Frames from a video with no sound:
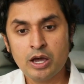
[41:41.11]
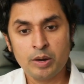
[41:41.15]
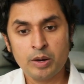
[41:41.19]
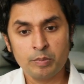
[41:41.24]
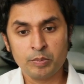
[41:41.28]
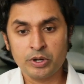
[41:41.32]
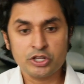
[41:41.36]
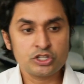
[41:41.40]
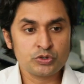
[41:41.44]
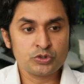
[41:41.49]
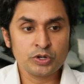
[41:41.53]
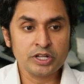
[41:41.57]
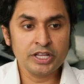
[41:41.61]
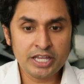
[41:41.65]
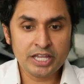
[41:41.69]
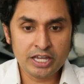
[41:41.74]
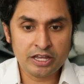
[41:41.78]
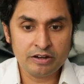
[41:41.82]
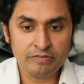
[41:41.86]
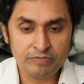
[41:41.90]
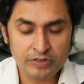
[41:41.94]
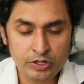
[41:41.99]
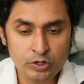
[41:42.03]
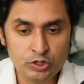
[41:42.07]
But it's really
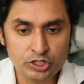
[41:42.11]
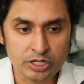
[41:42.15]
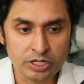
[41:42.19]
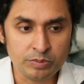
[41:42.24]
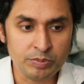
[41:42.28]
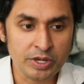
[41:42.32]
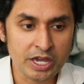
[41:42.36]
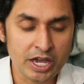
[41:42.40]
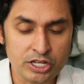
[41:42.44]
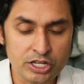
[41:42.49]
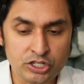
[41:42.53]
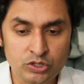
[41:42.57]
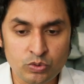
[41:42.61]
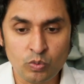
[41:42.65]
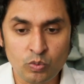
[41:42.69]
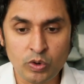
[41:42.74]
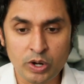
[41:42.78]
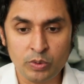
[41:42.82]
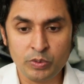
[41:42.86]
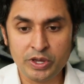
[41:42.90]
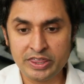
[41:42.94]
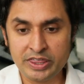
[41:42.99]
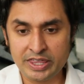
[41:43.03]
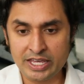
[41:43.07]
confusing because when
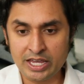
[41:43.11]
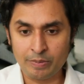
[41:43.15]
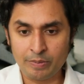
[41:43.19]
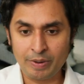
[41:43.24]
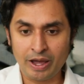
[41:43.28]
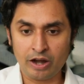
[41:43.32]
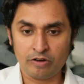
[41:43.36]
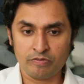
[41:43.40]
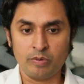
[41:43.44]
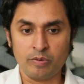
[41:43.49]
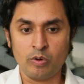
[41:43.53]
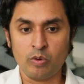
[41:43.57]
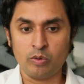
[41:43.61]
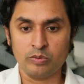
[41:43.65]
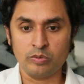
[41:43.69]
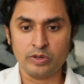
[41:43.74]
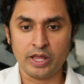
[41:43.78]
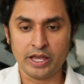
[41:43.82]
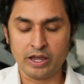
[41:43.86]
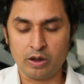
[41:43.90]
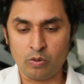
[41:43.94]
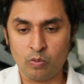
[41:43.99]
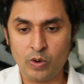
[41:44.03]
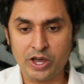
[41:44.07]
we think about it from
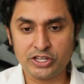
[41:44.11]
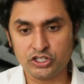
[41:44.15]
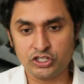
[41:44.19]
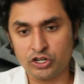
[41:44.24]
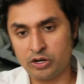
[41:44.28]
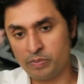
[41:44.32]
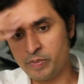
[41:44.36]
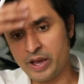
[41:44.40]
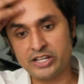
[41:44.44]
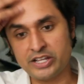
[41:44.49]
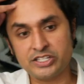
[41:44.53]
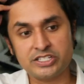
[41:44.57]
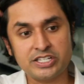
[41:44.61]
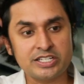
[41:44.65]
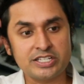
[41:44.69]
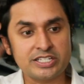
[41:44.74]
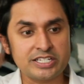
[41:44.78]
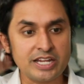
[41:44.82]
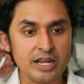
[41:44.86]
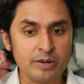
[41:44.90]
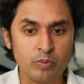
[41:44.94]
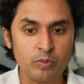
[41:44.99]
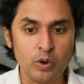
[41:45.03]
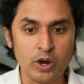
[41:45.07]
like a Western medicine
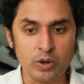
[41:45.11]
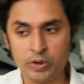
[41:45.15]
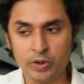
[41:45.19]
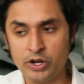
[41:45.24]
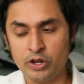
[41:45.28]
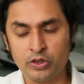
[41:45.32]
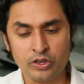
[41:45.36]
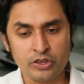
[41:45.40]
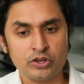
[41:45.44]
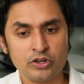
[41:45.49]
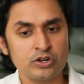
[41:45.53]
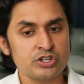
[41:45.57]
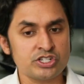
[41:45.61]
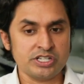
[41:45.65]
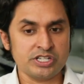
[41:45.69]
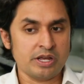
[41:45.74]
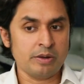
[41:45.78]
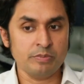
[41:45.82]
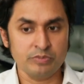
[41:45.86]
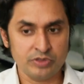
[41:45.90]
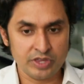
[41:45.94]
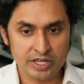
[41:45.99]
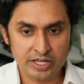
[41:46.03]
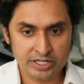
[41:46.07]
standpoint, we know that there's
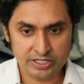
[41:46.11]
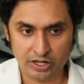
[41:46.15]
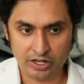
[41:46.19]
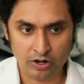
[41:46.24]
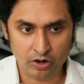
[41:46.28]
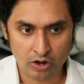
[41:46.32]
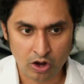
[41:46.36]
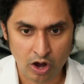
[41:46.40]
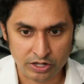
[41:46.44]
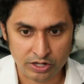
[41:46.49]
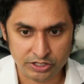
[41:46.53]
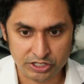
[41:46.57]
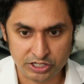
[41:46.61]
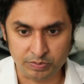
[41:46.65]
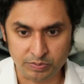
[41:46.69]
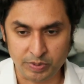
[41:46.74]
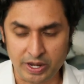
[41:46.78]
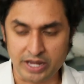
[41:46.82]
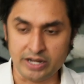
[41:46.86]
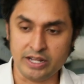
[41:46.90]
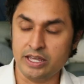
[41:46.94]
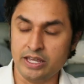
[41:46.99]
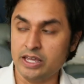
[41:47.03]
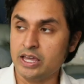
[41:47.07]
some things that are
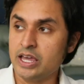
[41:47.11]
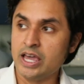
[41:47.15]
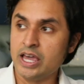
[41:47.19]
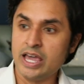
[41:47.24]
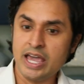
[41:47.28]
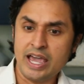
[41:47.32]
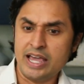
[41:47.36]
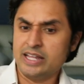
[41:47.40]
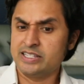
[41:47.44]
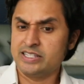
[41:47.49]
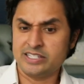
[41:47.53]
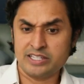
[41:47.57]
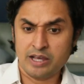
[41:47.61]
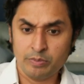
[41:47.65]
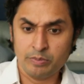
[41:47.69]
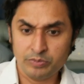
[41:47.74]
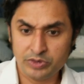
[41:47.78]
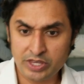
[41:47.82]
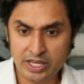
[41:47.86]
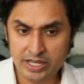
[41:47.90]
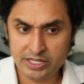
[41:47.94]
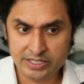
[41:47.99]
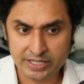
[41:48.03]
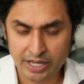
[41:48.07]
constipating and some
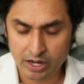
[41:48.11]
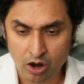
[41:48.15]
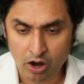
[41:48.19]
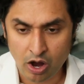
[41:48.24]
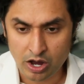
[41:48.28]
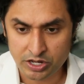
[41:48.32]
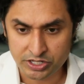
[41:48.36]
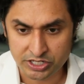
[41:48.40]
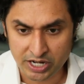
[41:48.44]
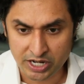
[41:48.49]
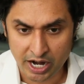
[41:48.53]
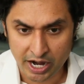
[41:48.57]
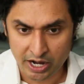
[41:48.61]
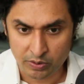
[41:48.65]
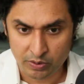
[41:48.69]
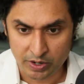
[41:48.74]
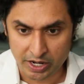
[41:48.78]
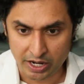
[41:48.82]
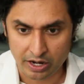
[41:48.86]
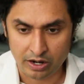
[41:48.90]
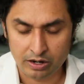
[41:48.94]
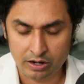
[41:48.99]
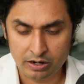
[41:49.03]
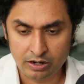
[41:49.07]
things that cause
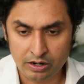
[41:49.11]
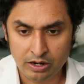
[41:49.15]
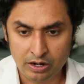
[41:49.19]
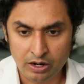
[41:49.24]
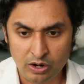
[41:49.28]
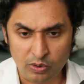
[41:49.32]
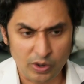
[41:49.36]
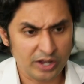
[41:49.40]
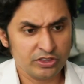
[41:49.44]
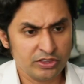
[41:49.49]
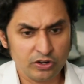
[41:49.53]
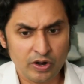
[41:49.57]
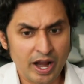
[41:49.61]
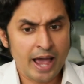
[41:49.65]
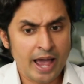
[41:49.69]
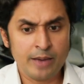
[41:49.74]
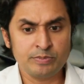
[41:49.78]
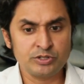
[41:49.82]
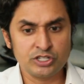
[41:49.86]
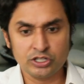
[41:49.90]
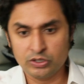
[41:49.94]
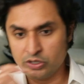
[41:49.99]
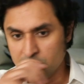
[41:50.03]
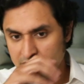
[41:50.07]
diarrhea, right? They're
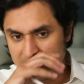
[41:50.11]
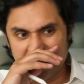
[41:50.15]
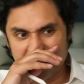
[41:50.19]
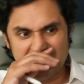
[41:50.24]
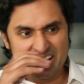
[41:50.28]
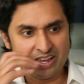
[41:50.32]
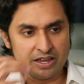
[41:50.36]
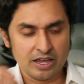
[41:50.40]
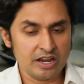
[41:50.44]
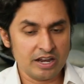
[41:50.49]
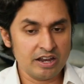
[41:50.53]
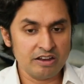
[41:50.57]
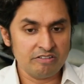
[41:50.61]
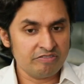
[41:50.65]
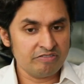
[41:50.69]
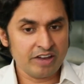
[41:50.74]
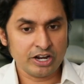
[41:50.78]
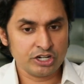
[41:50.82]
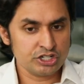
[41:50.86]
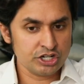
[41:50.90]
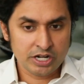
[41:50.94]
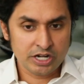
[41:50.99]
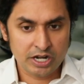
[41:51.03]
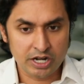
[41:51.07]
absolutely like an
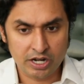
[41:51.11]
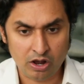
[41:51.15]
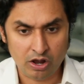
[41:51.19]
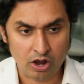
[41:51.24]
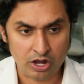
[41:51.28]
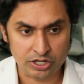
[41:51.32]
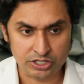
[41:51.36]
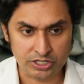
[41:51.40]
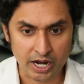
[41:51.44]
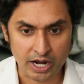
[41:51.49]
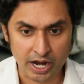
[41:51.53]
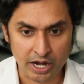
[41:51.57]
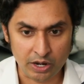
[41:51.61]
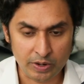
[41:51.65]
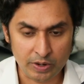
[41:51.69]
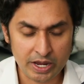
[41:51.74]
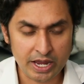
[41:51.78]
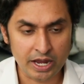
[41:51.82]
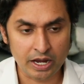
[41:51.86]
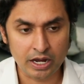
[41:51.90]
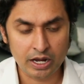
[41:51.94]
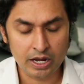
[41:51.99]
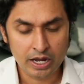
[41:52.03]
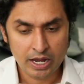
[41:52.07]
infection can cause
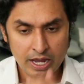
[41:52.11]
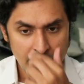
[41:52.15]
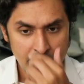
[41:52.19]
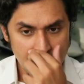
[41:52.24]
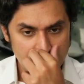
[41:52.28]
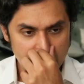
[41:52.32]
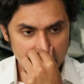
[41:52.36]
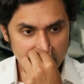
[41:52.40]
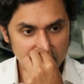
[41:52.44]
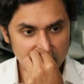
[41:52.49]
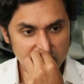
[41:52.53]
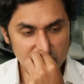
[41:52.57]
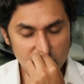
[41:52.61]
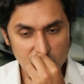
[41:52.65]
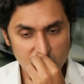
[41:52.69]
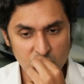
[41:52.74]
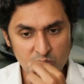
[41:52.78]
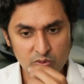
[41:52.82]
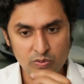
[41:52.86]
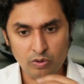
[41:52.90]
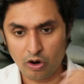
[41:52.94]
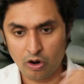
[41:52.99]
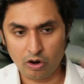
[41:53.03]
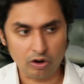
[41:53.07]
diarrhea. And if
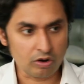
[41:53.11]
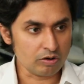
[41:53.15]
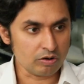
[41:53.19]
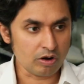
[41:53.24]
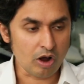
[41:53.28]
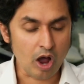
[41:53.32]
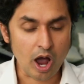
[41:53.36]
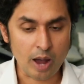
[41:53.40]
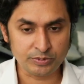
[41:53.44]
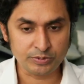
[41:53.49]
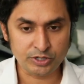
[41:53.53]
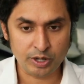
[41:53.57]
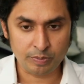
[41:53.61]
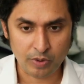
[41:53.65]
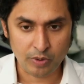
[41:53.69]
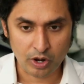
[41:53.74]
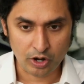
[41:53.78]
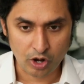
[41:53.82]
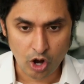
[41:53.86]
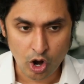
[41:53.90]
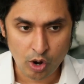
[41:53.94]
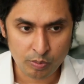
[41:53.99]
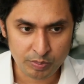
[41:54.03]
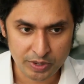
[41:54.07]
you are hopped up on
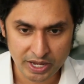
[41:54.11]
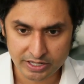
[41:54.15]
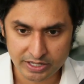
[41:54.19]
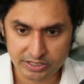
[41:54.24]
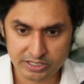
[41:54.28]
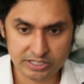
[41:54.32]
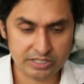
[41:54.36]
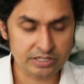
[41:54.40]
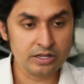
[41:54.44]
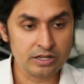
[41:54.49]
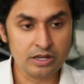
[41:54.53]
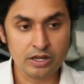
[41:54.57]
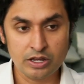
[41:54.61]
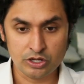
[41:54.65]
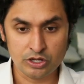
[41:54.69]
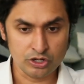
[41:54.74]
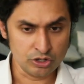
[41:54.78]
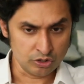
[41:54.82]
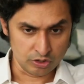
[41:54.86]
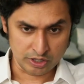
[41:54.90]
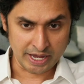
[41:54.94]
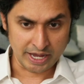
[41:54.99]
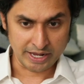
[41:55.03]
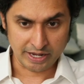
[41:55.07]
opiates,
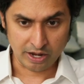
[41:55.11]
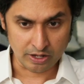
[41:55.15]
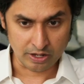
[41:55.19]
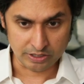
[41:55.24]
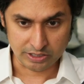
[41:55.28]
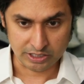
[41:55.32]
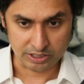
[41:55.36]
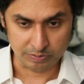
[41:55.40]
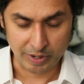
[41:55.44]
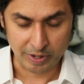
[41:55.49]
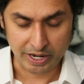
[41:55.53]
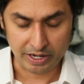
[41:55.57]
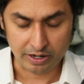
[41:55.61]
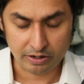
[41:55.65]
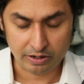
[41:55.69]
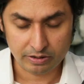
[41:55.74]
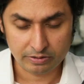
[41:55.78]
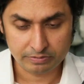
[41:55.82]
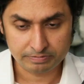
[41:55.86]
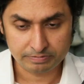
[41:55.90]
you'll get constipated.